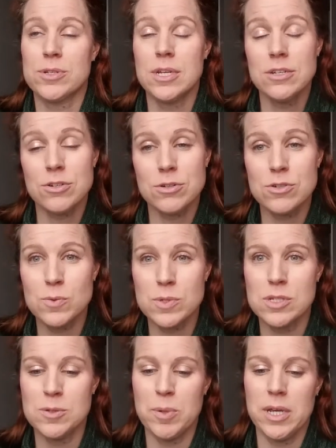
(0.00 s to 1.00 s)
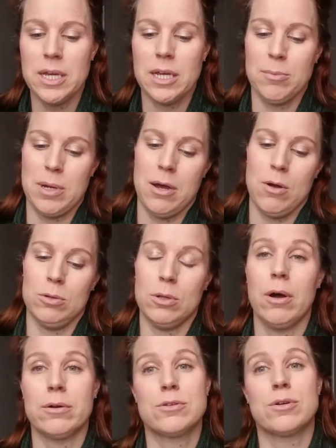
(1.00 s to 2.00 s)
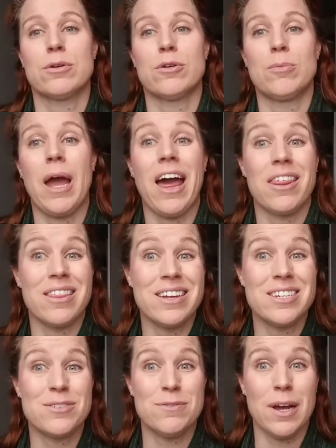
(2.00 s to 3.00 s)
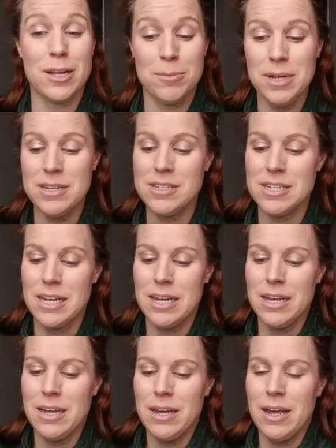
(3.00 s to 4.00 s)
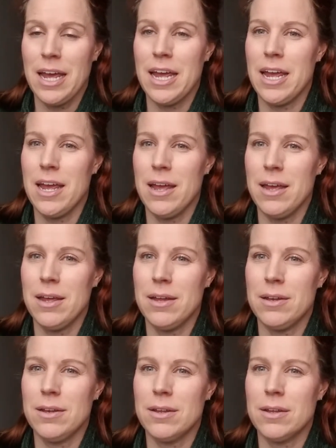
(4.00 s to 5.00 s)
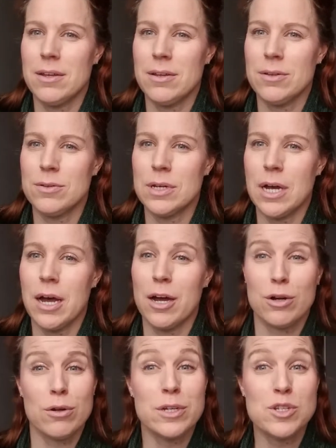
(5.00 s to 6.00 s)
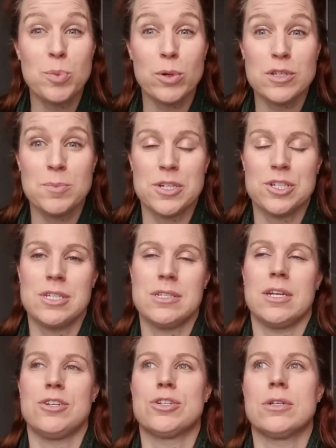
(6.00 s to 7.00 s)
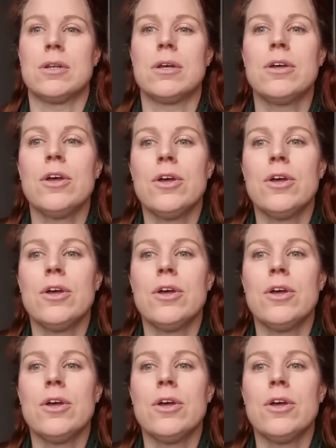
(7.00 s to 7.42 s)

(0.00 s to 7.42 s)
presenters was speaking about long-term athlete development and early sport specialization.